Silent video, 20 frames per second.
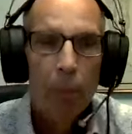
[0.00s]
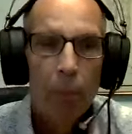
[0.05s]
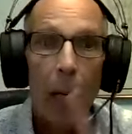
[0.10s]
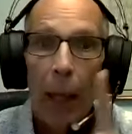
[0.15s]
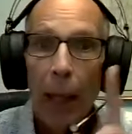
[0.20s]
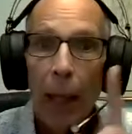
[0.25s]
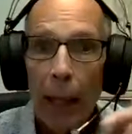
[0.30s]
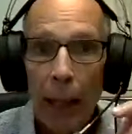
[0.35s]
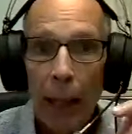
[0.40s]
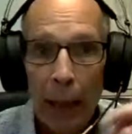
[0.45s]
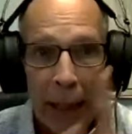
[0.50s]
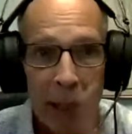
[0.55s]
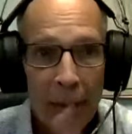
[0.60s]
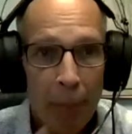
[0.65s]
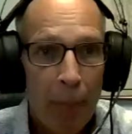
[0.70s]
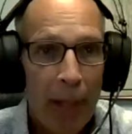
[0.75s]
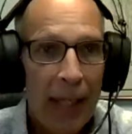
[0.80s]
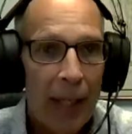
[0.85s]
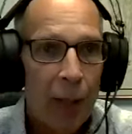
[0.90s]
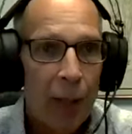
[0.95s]
and
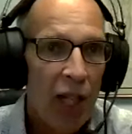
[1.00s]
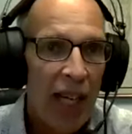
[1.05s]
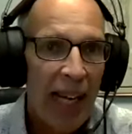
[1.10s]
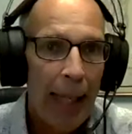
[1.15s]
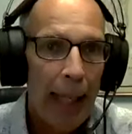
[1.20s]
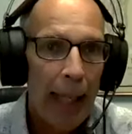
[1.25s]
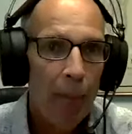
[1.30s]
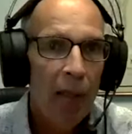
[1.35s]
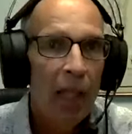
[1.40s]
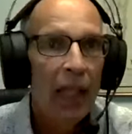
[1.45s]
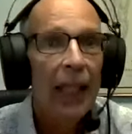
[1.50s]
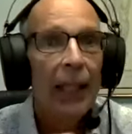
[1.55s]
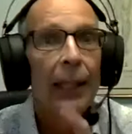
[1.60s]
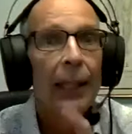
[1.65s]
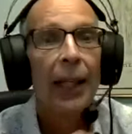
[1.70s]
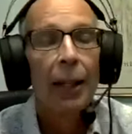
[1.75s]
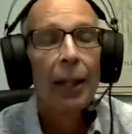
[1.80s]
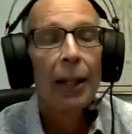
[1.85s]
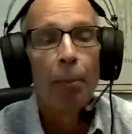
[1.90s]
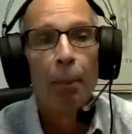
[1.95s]
give me its name, and then
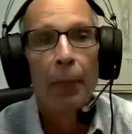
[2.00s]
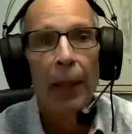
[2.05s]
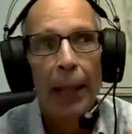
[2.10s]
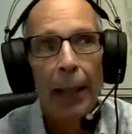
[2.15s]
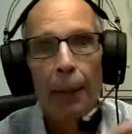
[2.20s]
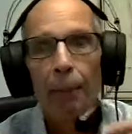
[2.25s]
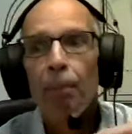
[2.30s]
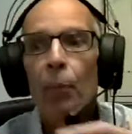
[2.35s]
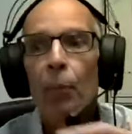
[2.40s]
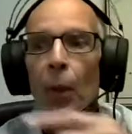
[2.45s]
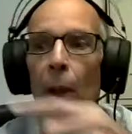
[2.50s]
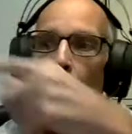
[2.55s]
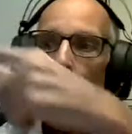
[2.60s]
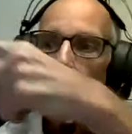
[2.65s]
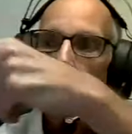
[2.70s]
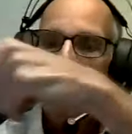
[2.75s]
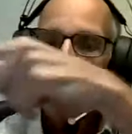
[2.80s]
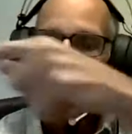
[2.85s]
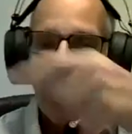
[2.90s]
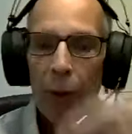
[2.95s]
give me
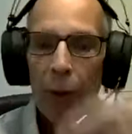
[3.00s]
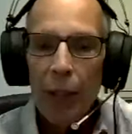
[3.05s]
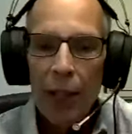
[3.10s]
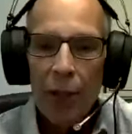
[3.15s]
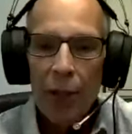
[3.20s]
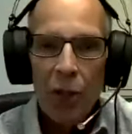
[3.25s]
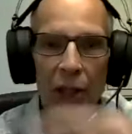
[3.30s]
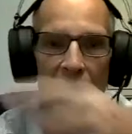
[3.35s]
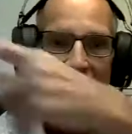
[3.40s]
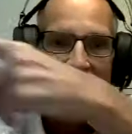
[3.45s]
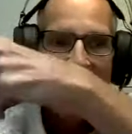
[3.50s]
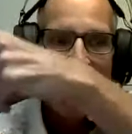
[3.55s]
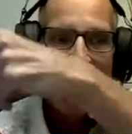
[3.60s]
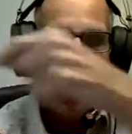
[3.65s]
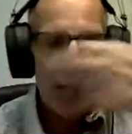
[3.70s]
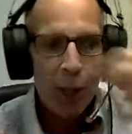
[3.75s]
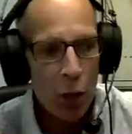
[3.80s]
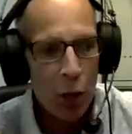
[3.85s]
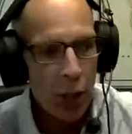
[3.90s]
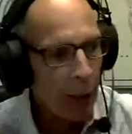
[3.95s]
where it's
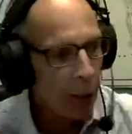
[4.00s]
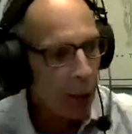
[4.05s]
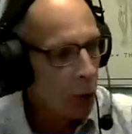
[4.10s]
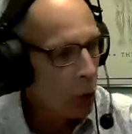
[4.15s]
attaching.